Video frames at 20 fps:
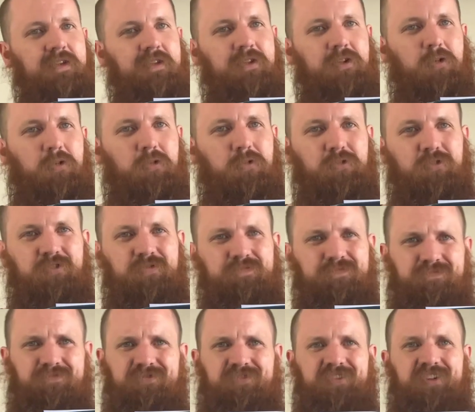The whole
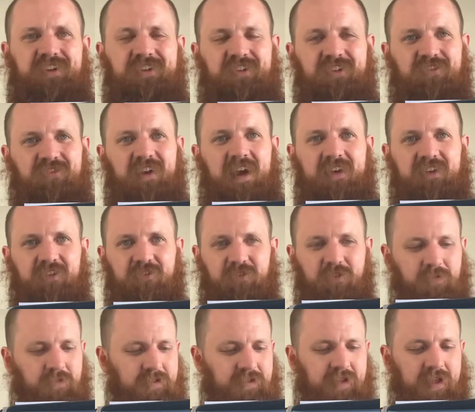Jesus rising
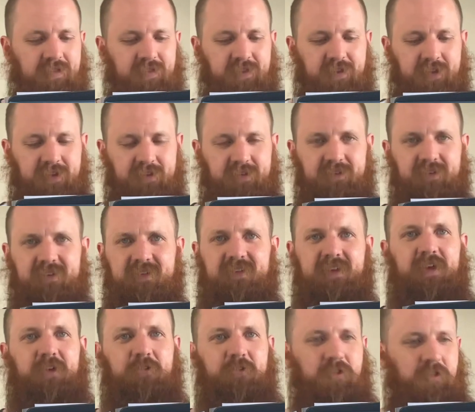from the dead thing, that
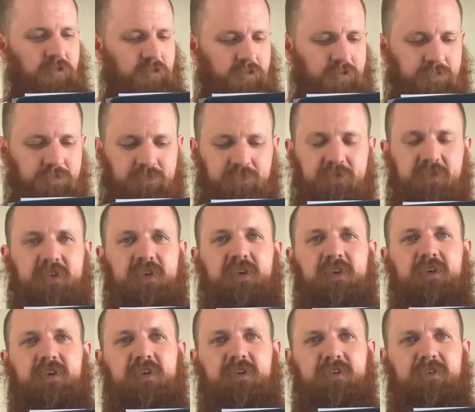sounds a little
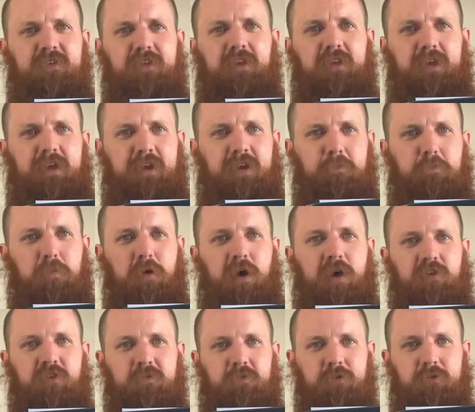silly and
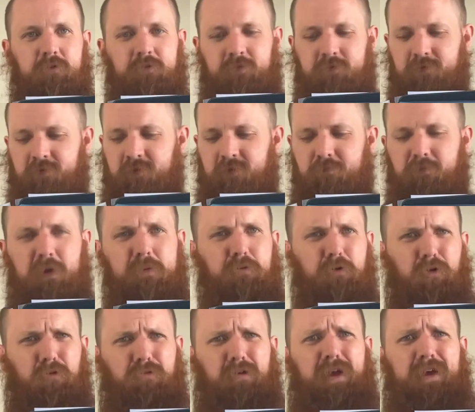impossible. People
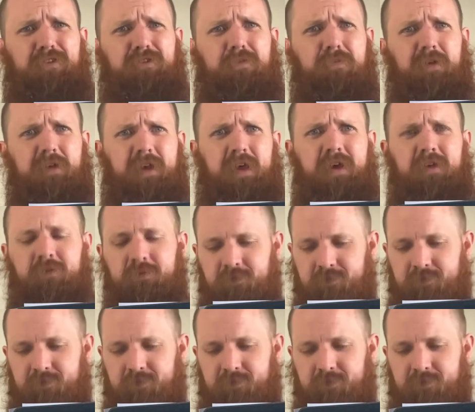don't rise from the dead.